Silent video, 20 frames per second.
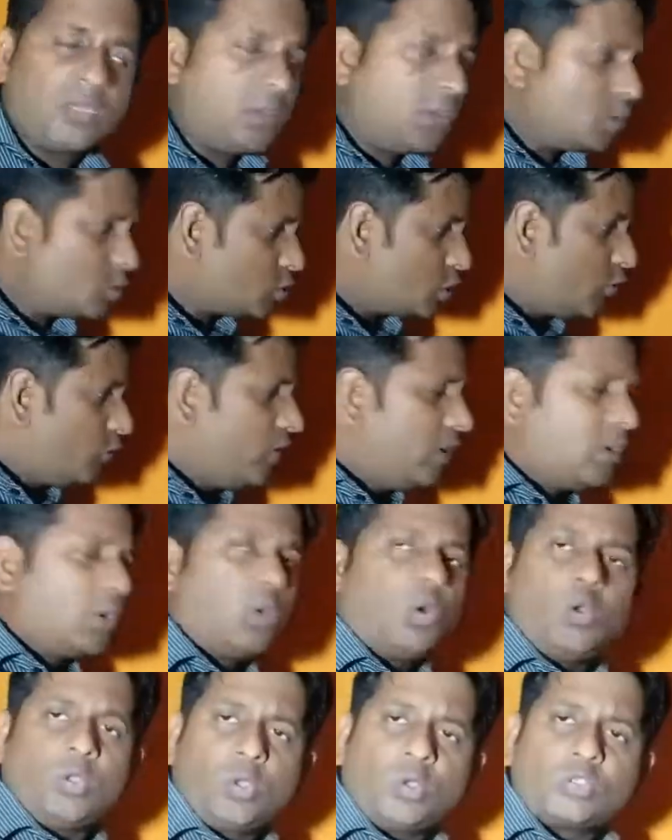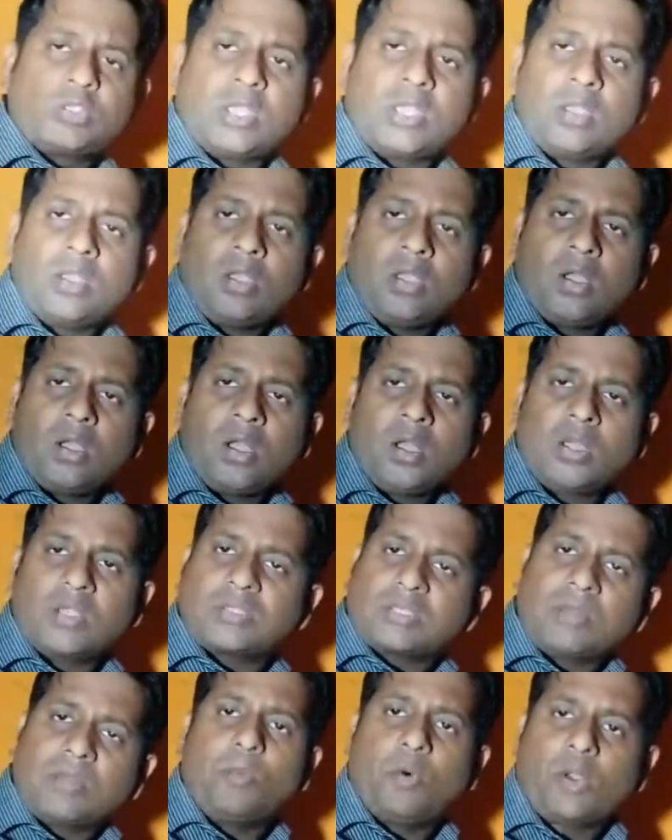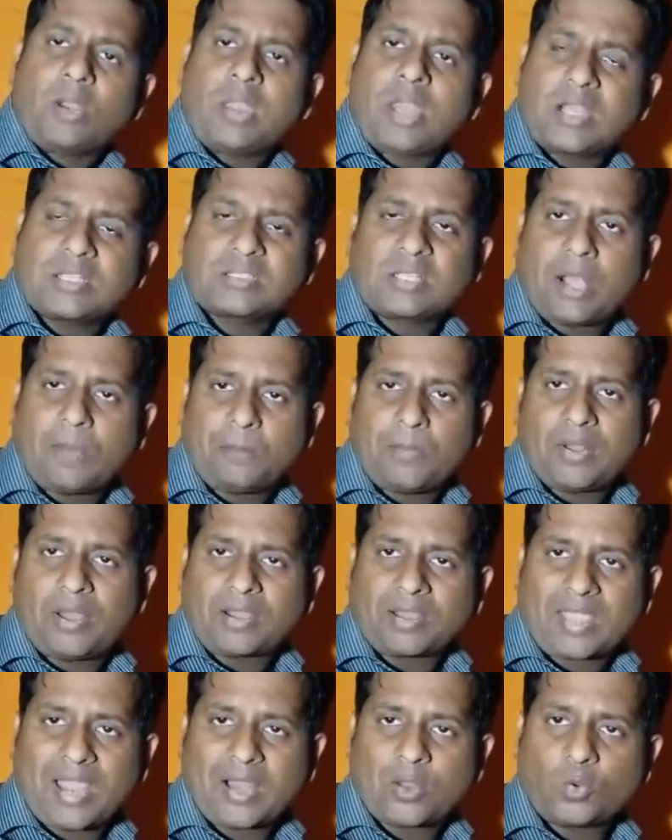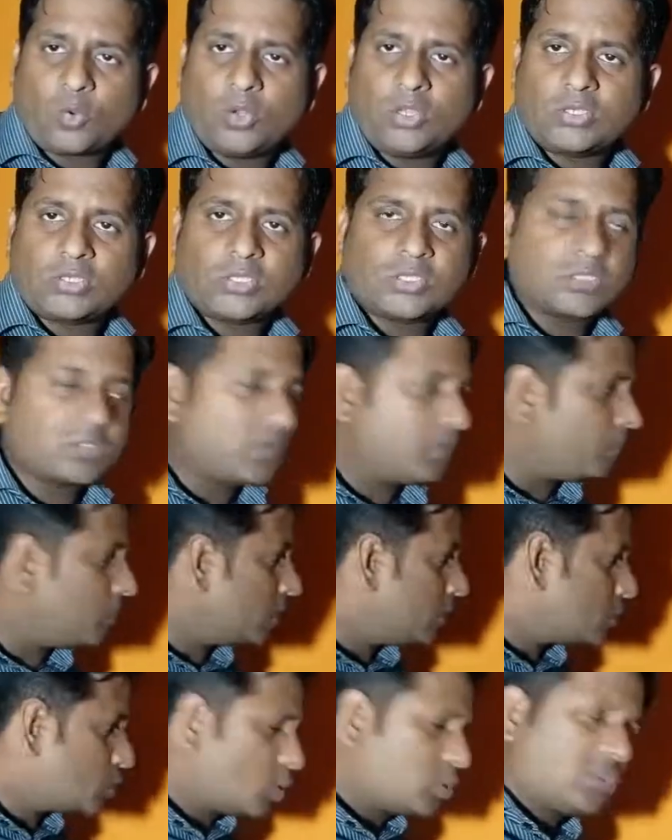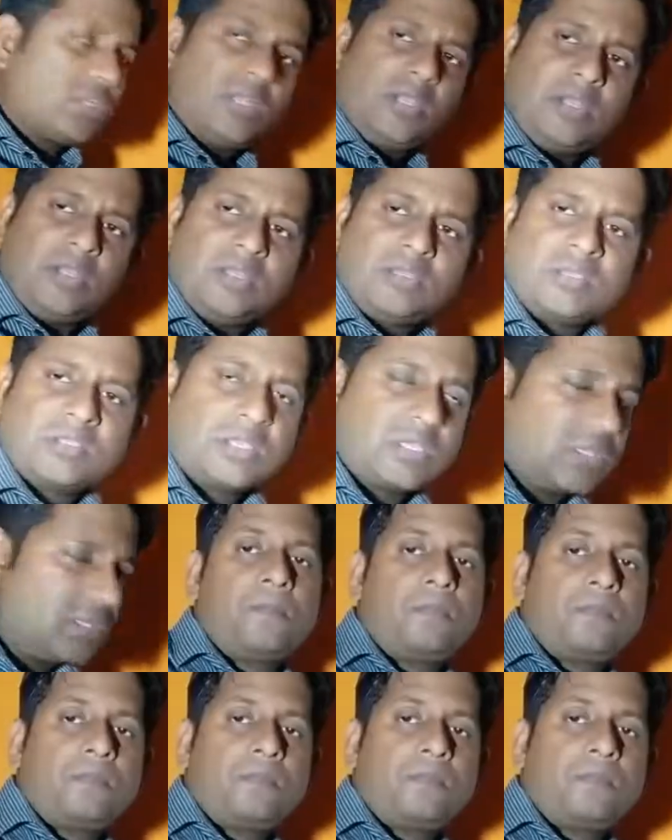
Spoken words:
so we'll do using some more example and calculations. So children, see this.